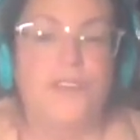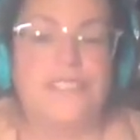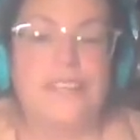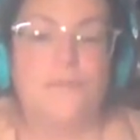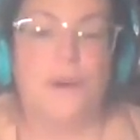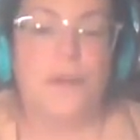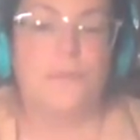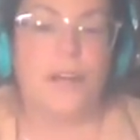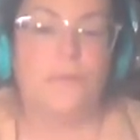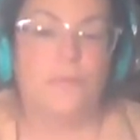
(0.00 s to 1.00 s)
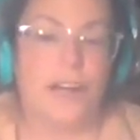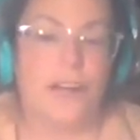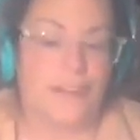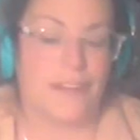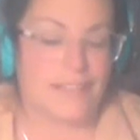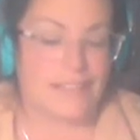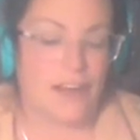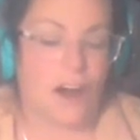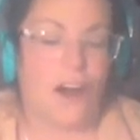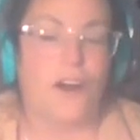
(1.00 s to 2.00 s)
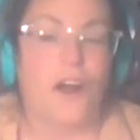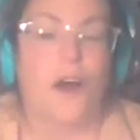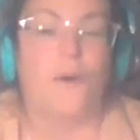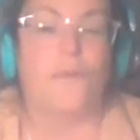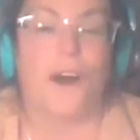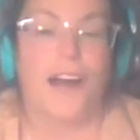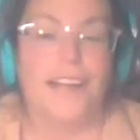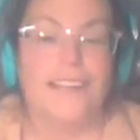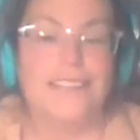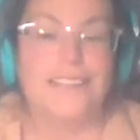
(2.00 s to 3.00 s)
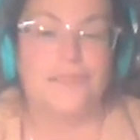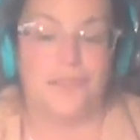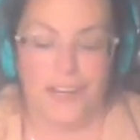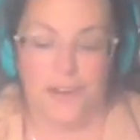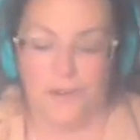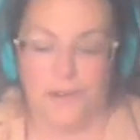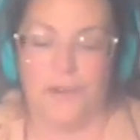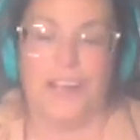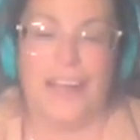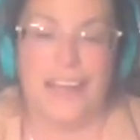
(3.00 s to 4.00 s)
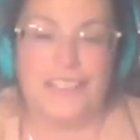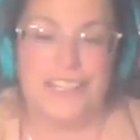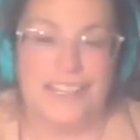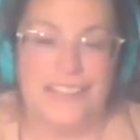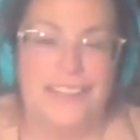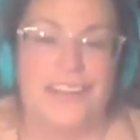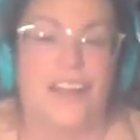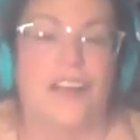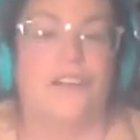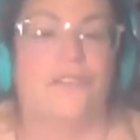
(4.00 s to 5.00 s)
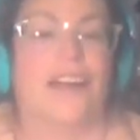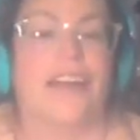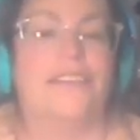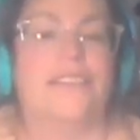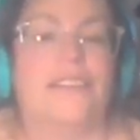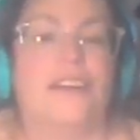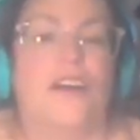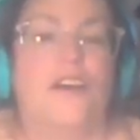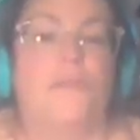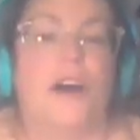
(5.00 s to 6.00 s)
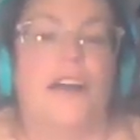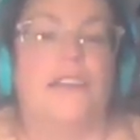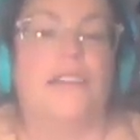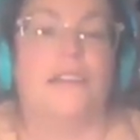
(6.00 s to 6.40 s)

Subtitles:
you see 111, because they are ones, we know creation, right? But